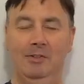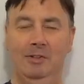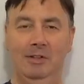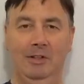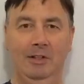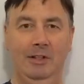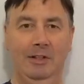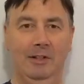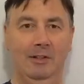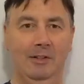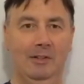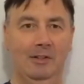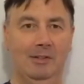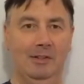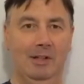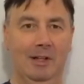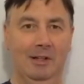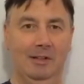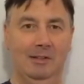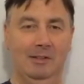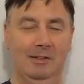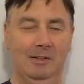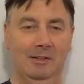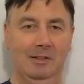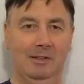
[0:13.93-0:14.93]
and years,
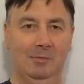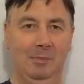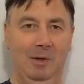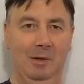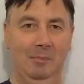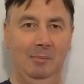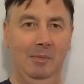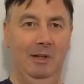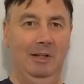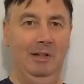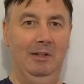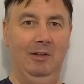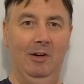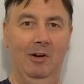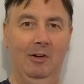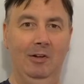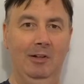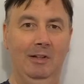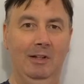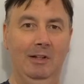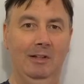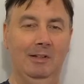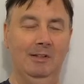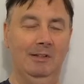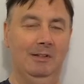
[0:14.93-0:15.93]
like since my
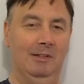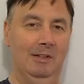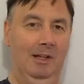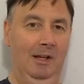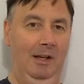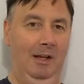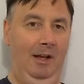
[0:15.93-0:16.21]
mid-30s.